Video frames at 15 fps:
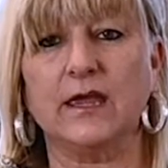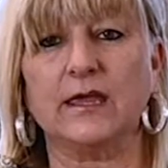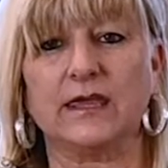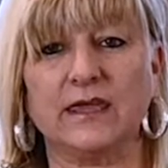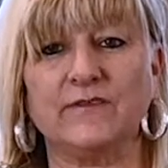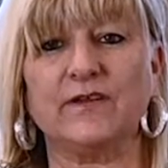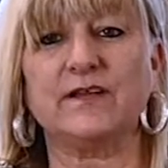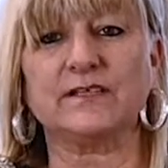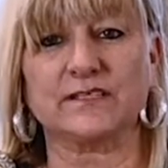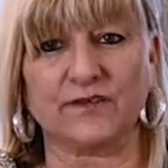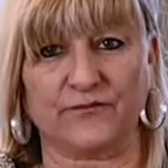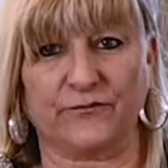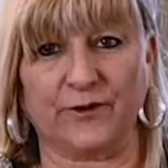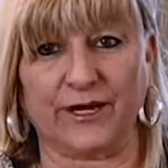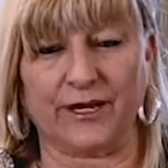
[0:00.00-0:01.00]
given us the
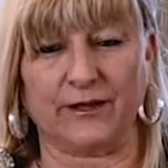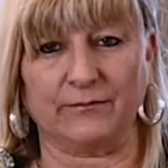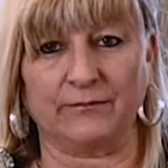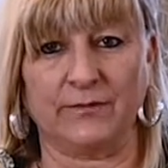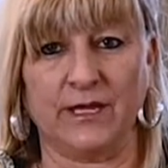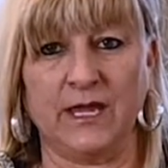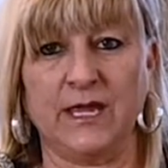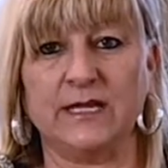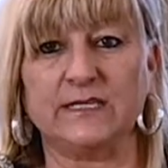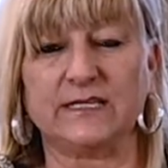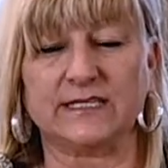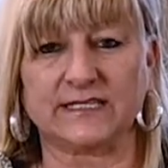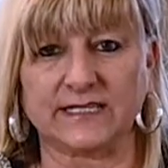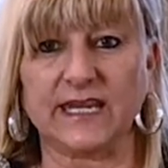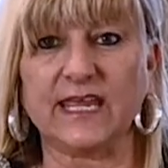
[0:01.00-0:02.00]
freedom to
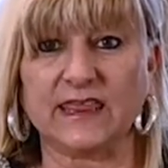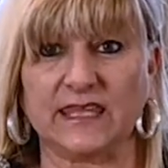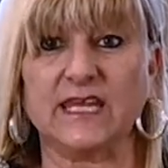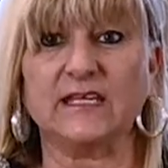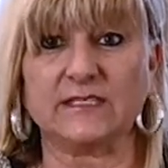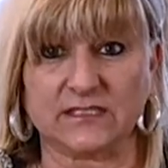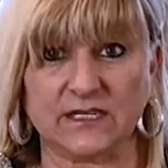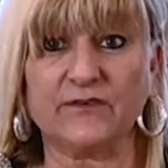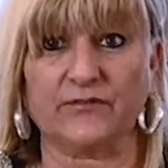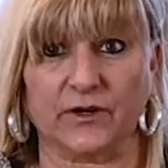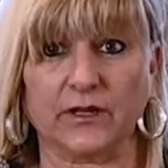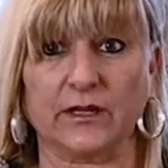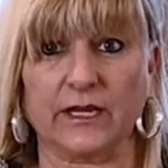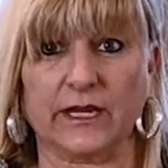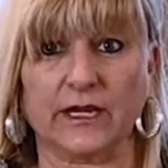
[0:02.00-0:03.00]
see things
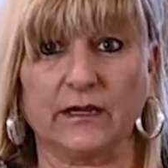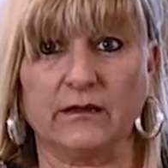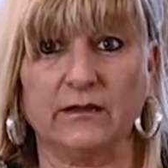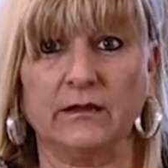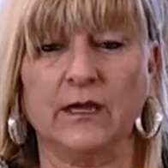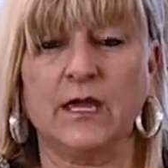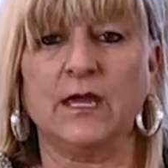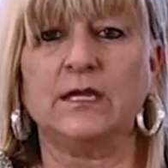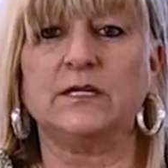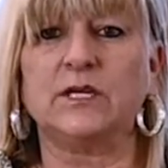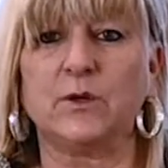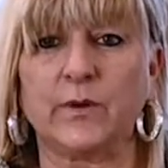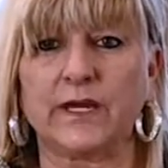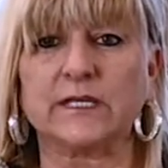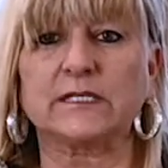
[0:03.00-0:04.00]
differently,
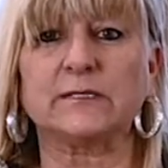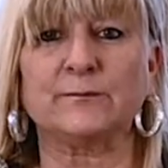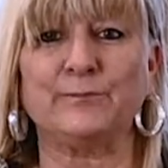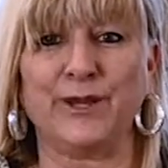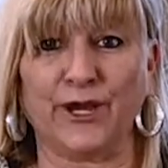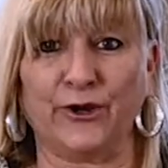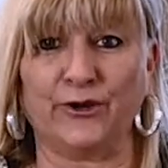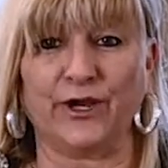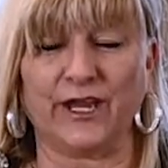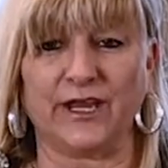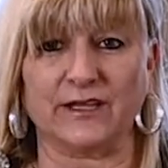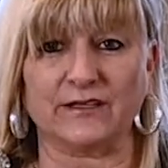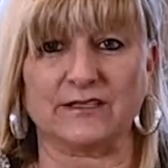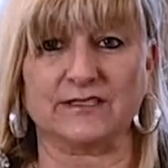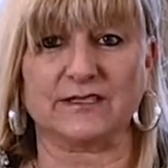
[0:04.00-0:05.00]
to
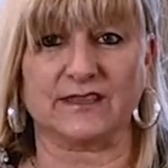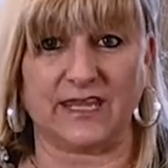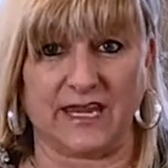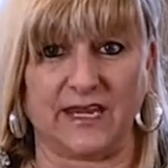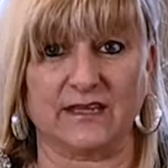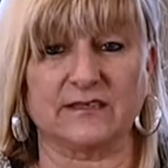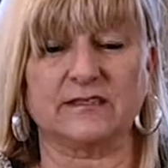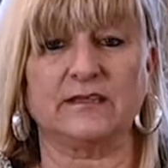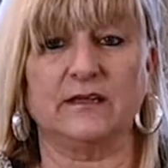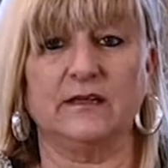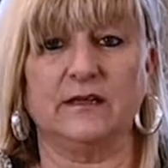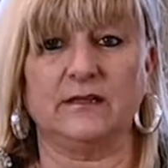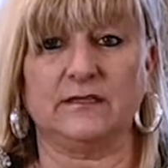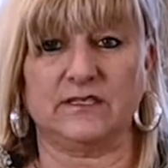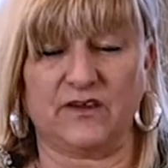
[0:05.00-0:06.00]
experience things
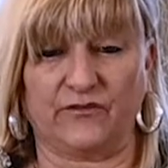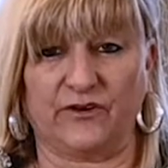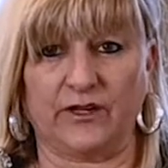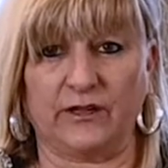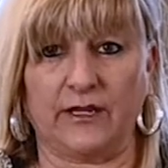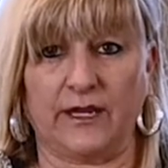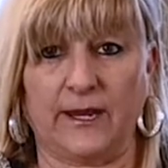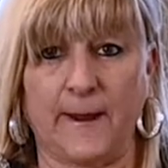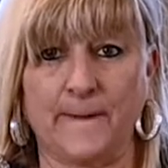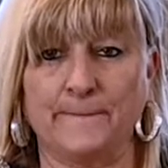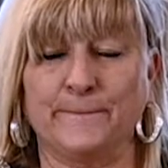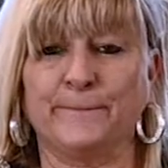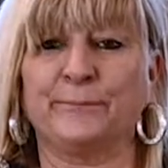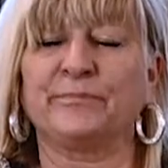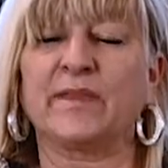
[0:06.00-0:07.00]
differently.
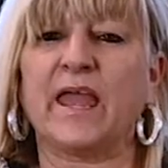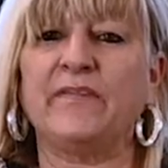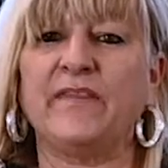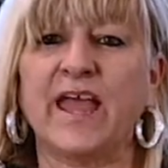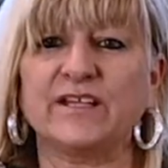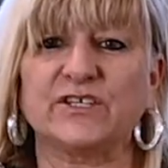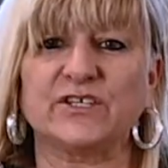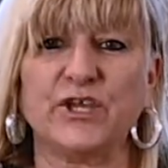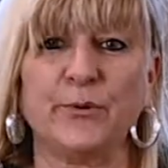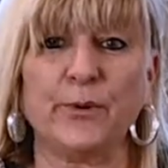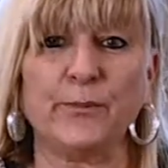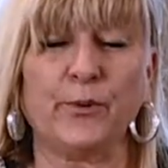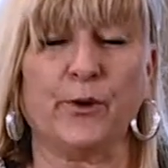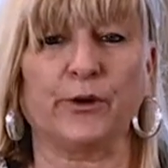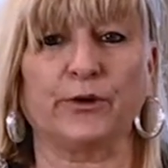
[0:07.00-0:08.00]
And that's so
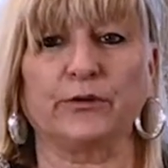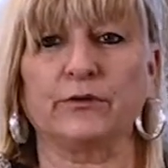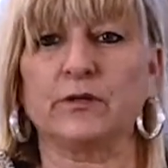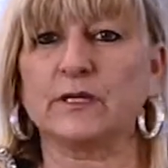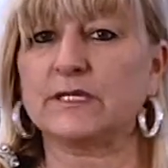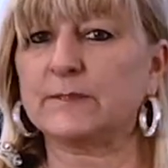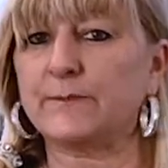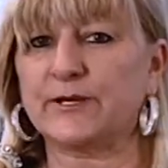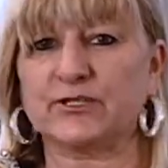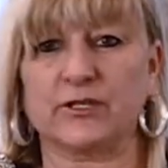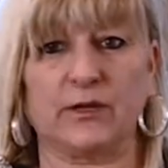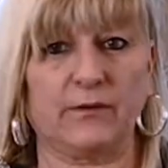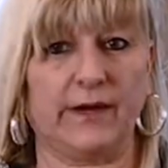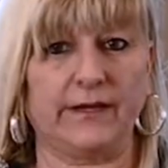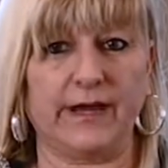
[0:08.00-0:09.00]
important,
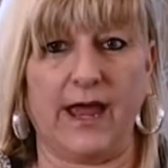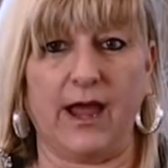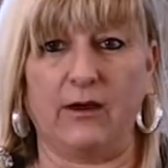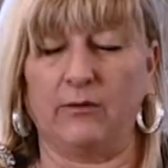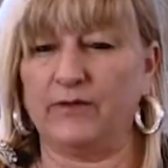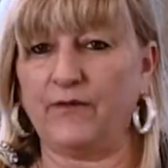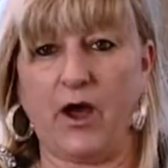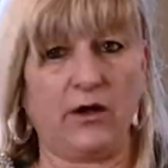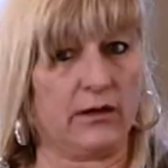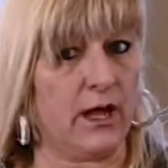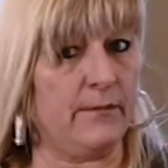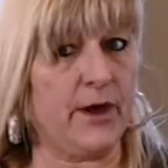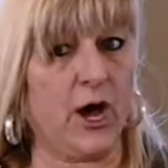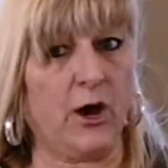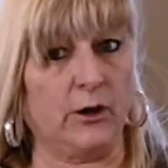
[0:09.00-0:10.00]
especially right now. We've all come
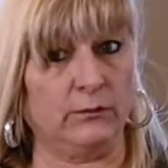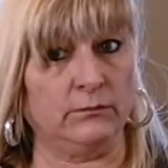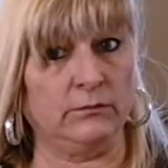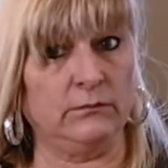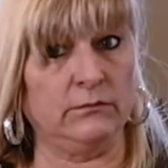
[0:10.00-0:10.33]
home.